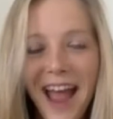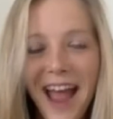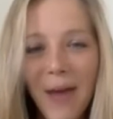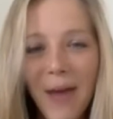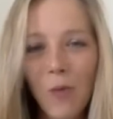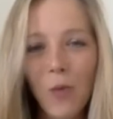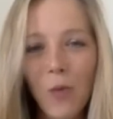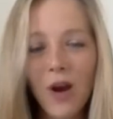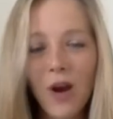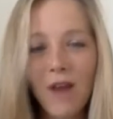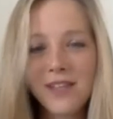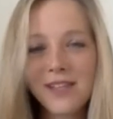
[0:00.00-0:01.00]
And
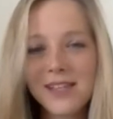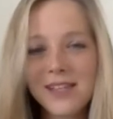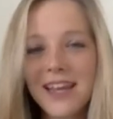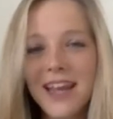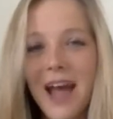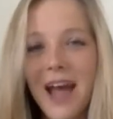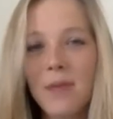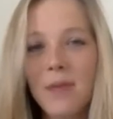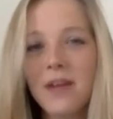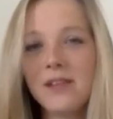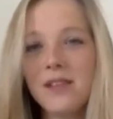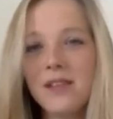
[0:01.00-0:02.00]
we're often seeking
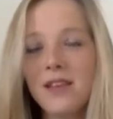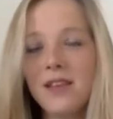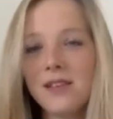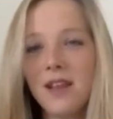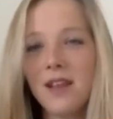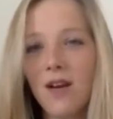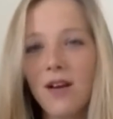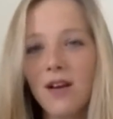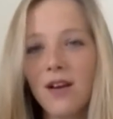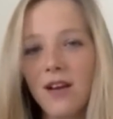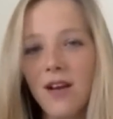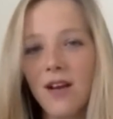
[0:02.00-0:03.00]
happiness in things that aren't
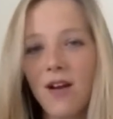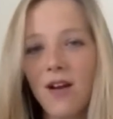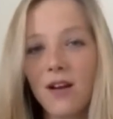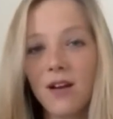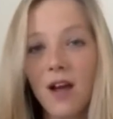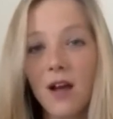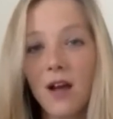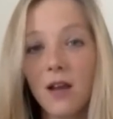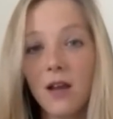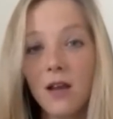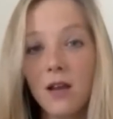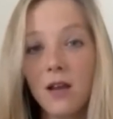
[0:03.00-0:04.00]
gonna cut
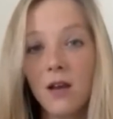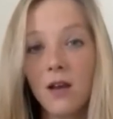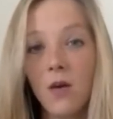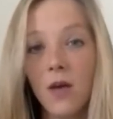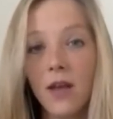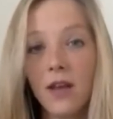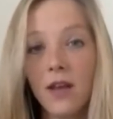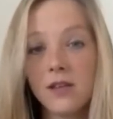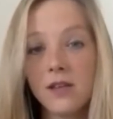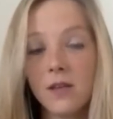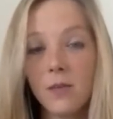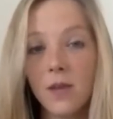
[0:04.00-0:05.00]
it. It is
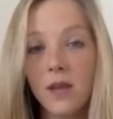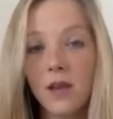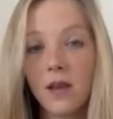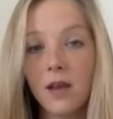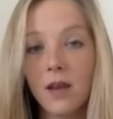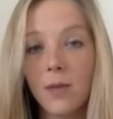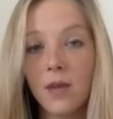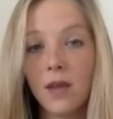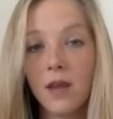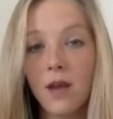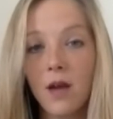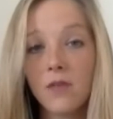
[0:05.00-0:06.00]
in
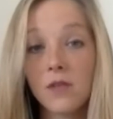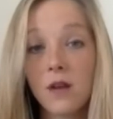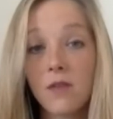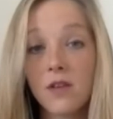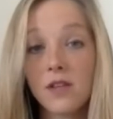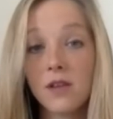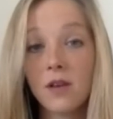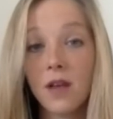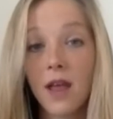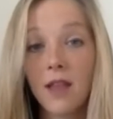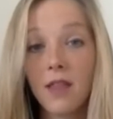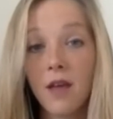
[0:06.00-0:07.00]
being of service and
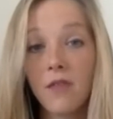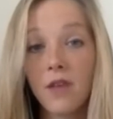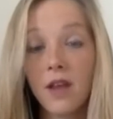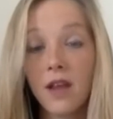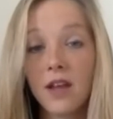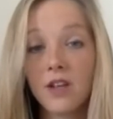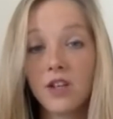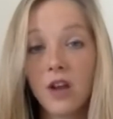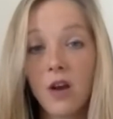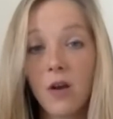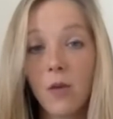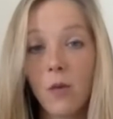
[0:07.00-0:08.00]
loving and
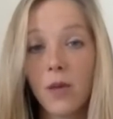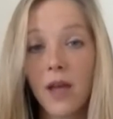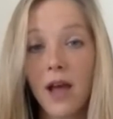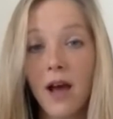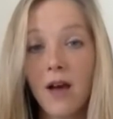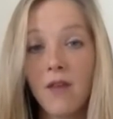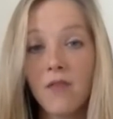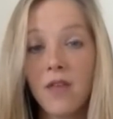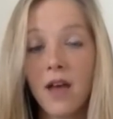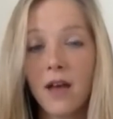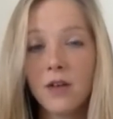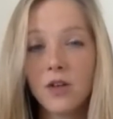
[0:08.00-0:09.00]
sharing what we have
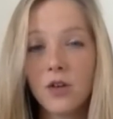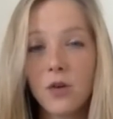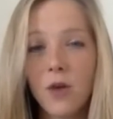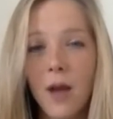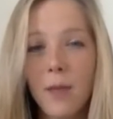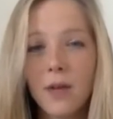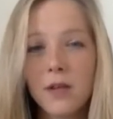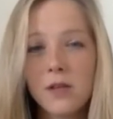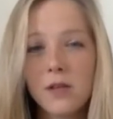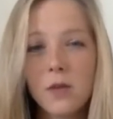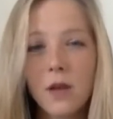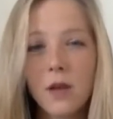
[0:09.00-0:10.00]
that true
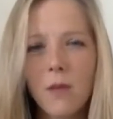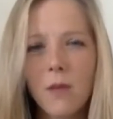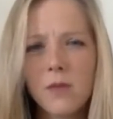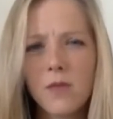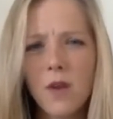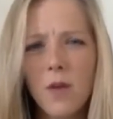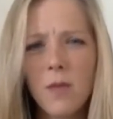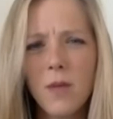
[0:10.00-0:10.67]
happiness really comes from.